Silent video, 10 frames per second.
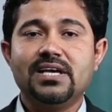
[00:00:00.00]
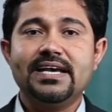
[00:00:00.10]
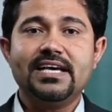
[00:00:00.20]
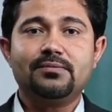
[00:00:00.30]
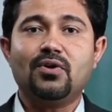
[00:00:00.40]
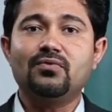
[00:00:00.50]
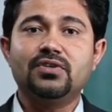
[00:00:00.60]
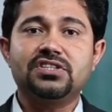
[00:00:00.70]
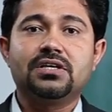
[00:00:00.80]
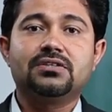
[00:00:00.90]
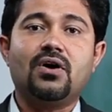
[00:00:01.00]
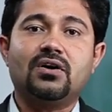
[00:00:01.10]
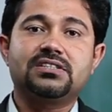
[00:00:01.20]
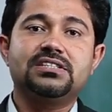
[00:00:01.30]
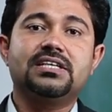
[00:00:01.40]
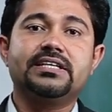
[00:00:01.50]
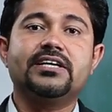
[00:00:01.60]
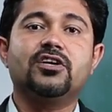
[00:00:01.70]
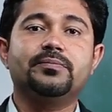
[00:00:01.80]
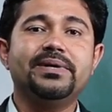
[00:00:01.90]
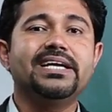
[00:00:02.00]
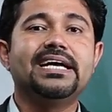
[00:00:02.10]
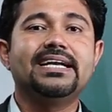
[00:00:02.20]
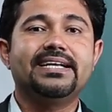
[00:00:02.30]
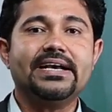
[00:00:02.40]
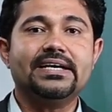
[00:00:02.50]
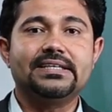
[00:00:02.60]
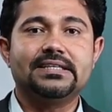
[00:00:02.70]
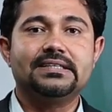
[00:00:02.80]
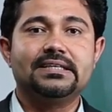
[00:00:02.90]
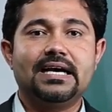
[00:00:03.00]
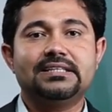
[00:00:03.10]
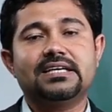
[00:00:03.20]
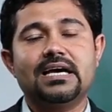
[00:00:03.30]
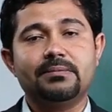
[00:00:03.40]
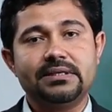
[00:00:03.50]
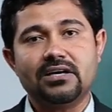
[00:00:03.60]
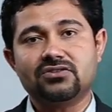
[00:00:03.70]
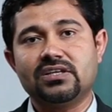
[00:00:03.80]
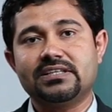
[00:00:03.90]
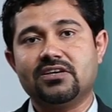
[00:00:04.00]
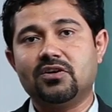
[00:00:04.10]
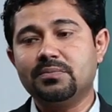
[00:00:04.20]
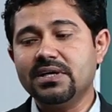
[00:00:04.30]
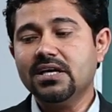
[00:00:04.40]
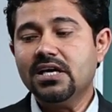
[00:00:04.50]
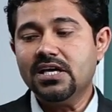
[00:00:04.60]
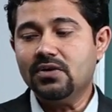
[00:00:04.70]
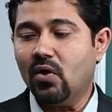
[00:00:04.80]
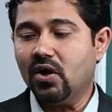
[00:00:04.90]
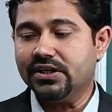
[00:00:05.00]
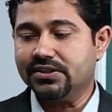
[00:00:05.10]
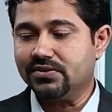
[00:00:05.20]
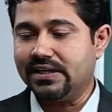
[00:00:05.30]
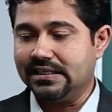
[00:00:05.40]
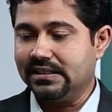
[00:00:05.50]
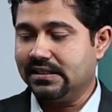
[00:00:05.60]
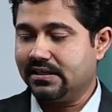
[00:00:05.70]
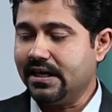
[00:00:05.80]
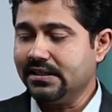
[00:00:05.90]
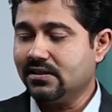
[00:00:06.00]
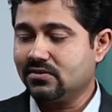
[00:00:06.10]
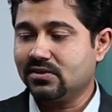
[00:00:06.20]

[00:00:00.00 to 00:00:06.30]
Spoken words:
air from which the oxygen cannot be taken in and the carbon dioxide cannot be evolved into that, right?